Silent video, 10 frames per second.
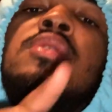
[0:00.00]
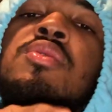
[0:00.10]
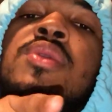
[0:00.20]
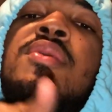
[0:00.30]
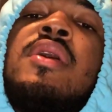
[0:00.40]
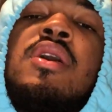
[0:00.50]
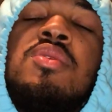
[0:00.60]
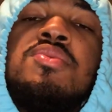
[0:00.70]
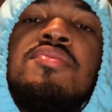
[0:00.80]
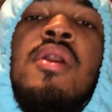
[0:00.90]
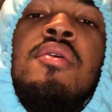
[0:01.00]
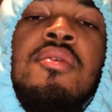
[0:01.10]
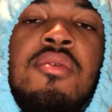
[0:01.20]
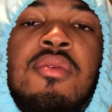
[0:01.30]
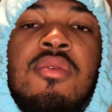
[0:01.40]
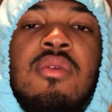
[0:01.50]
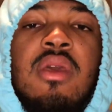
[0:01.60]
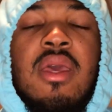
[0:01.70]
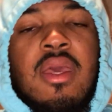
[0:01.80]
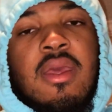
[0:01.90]
you know that you was wrong.
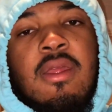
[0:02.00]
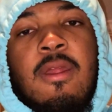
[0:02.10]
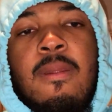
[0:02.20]
And